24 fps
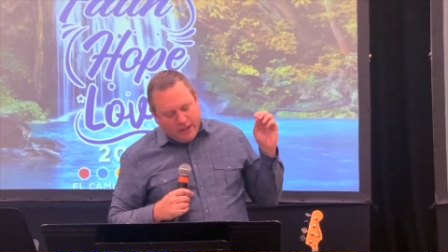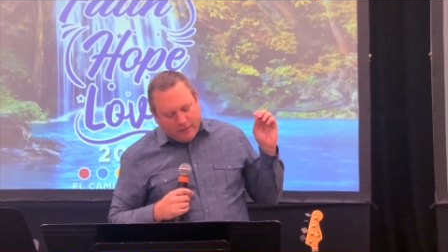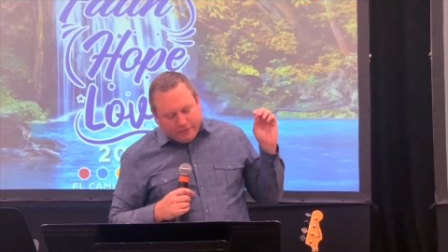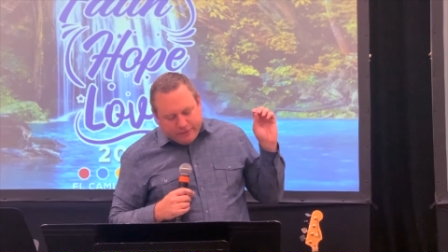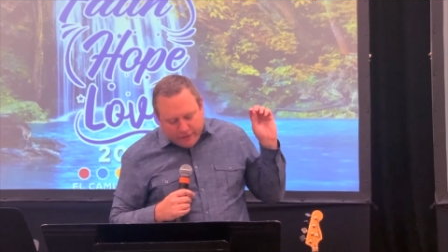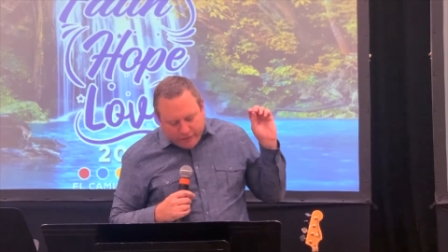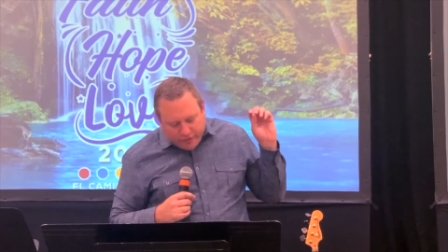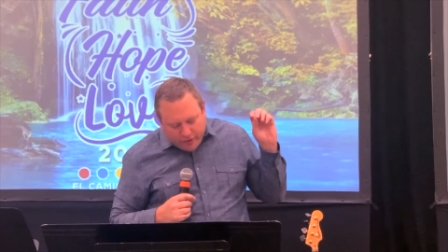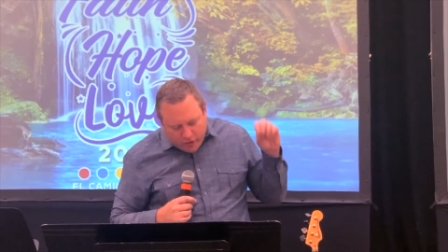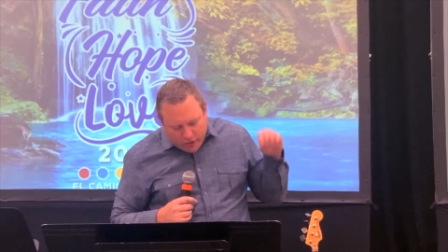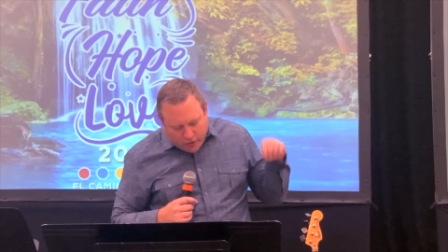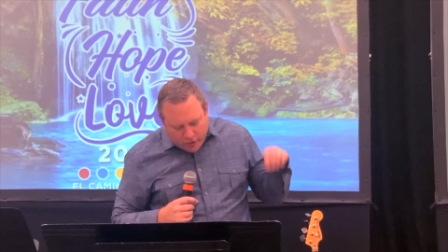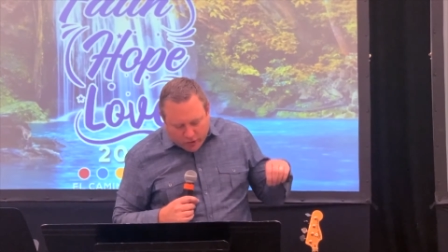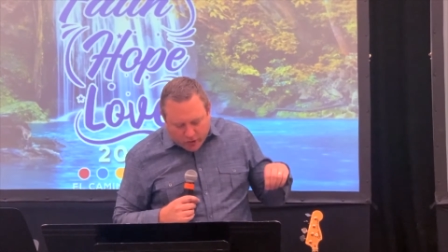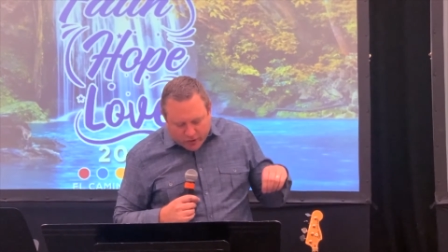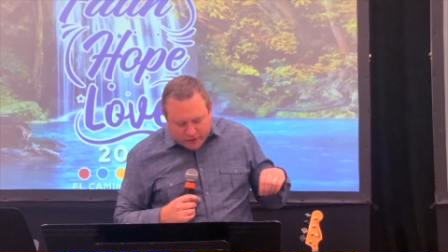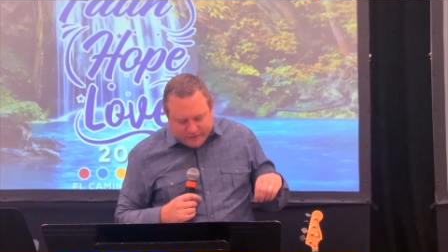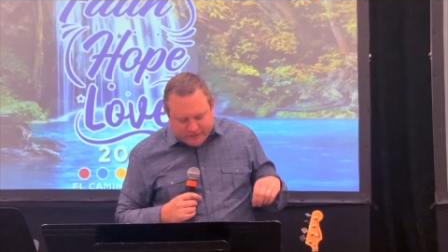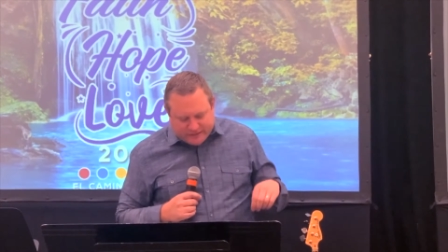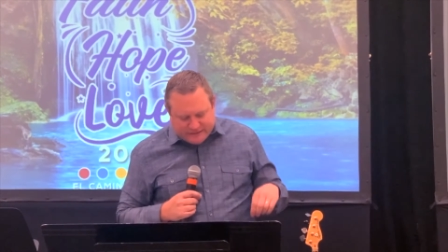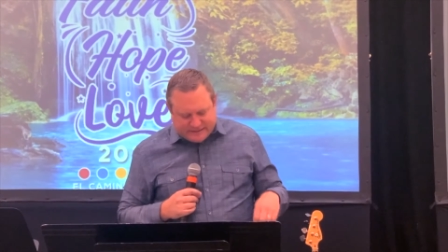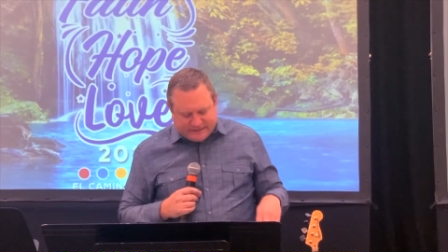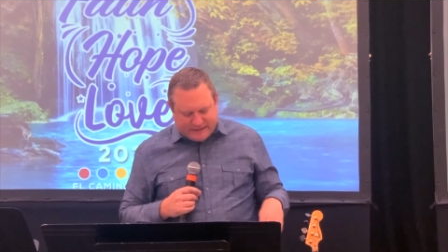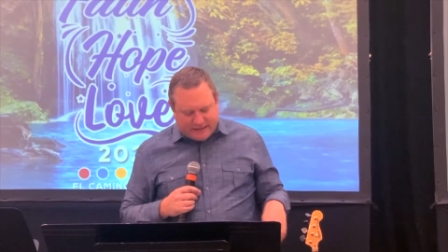Then the
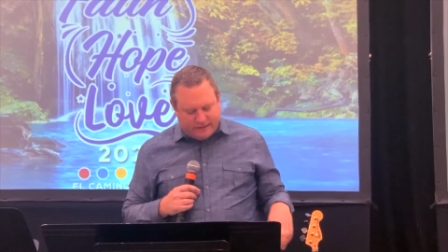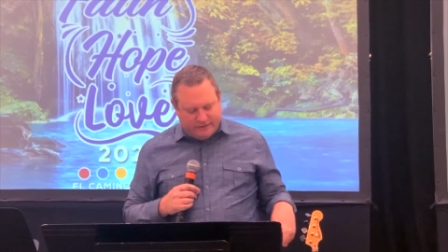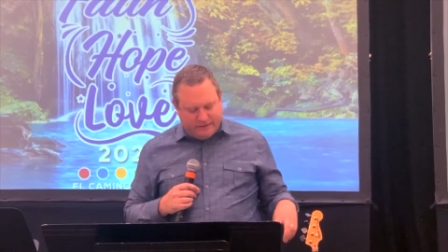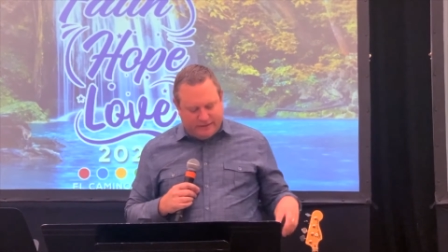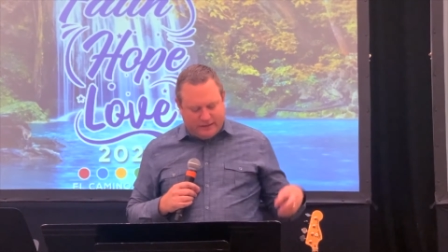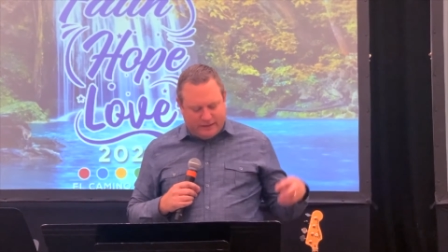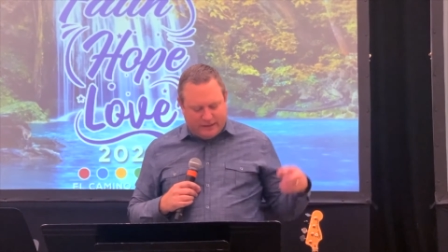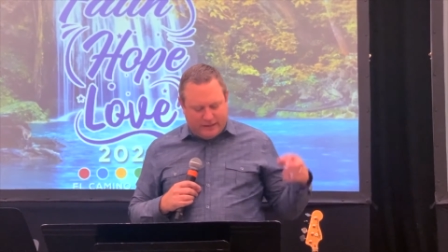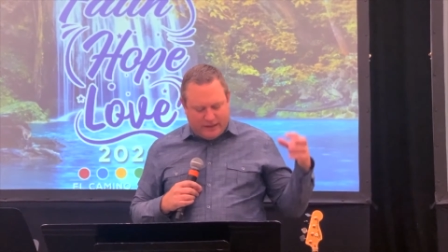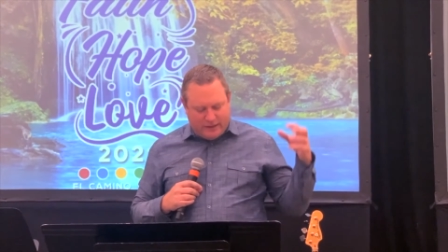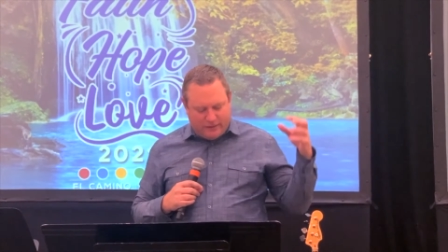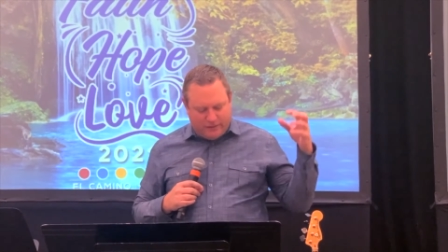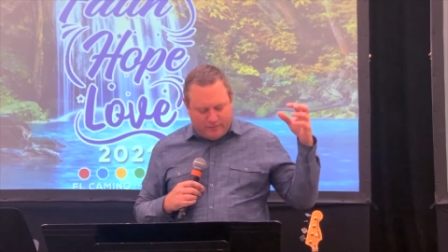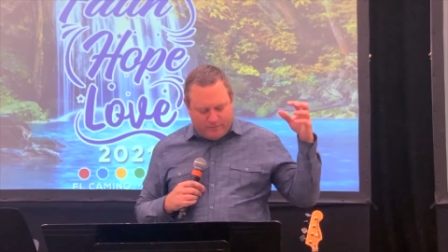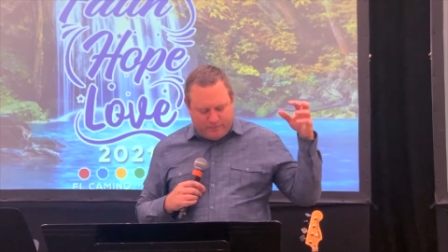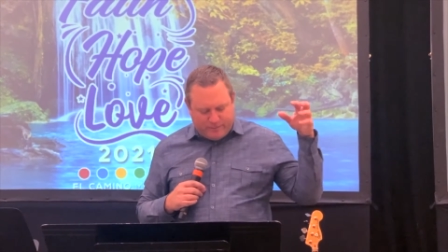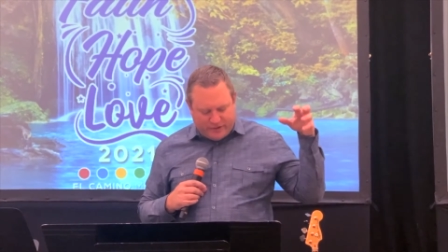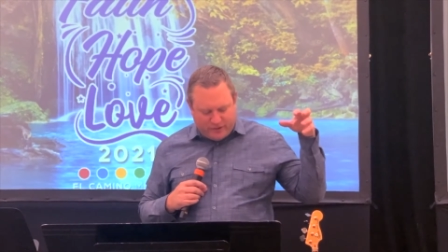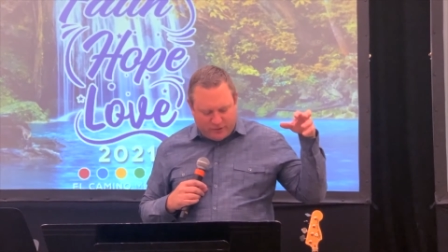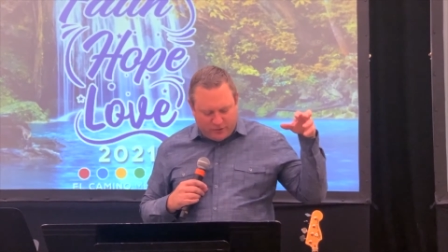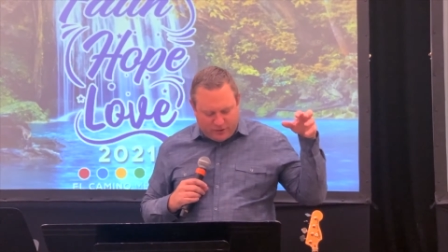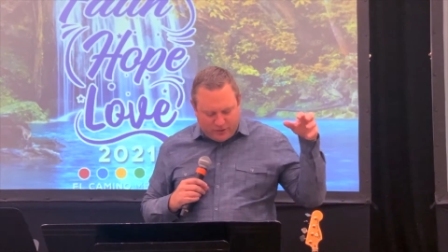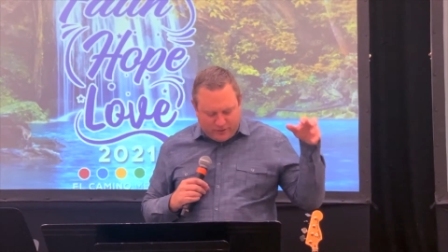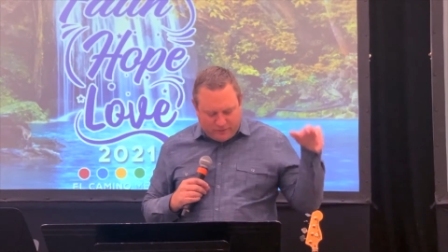Lord descended in the
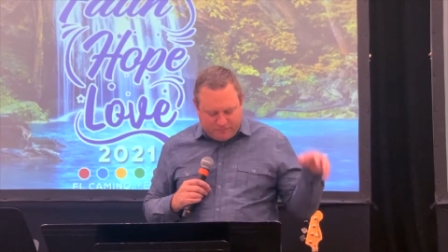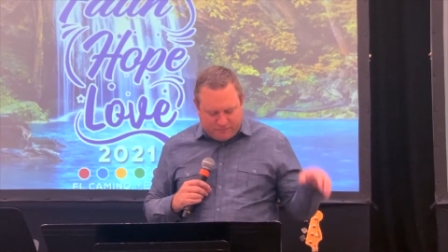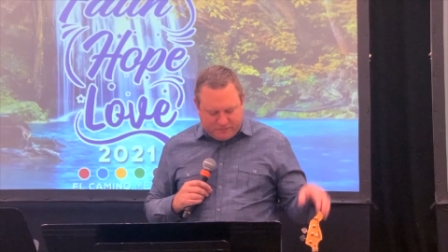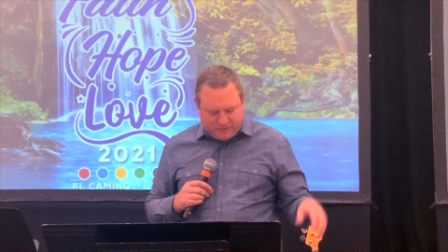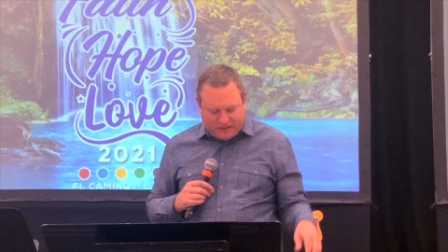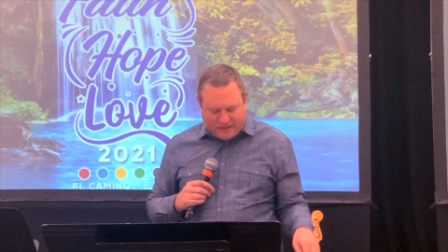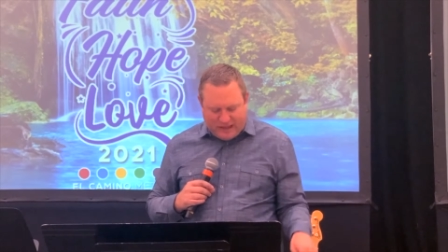pillar of